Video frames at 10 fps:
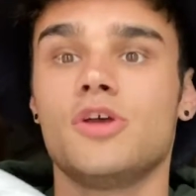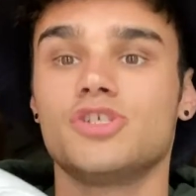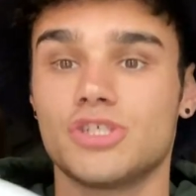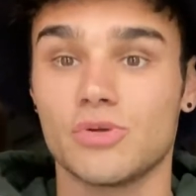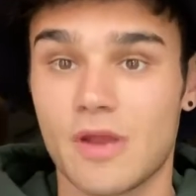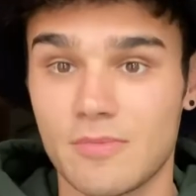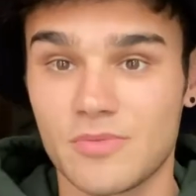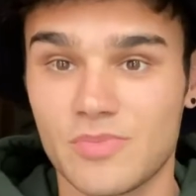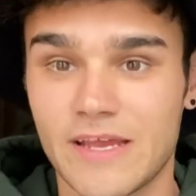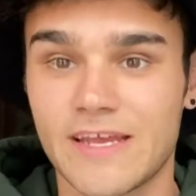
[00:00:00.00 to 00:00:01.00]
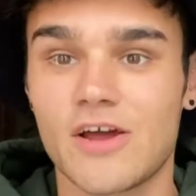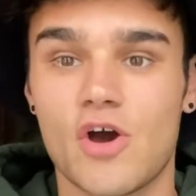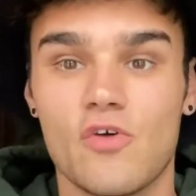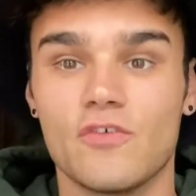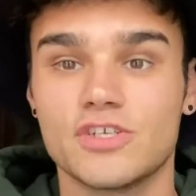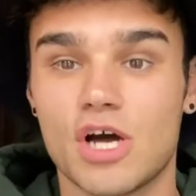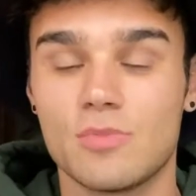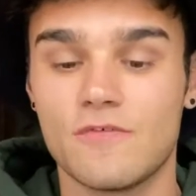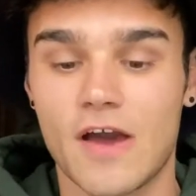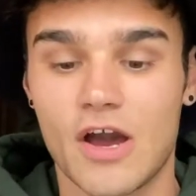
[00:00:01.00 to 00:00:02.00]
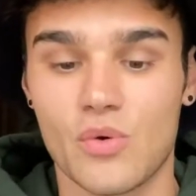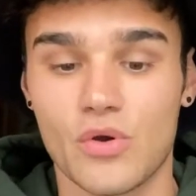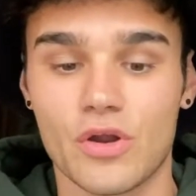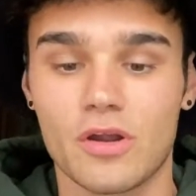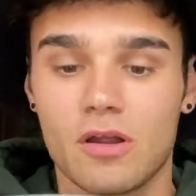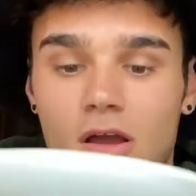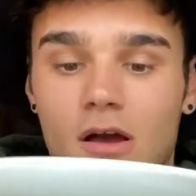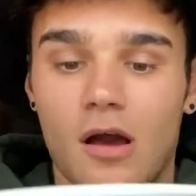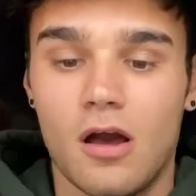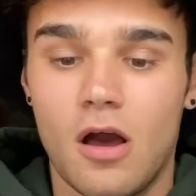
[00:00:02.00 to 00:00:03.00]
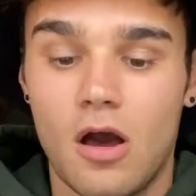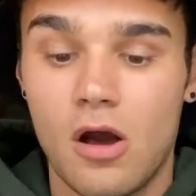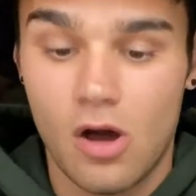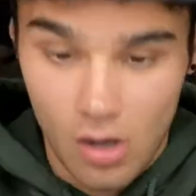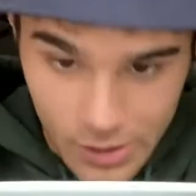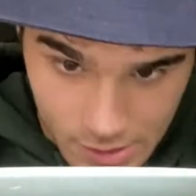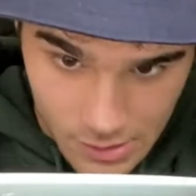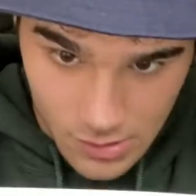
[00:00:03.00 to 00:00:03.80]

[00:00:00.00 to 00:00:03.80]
ceramic plate over top of our hot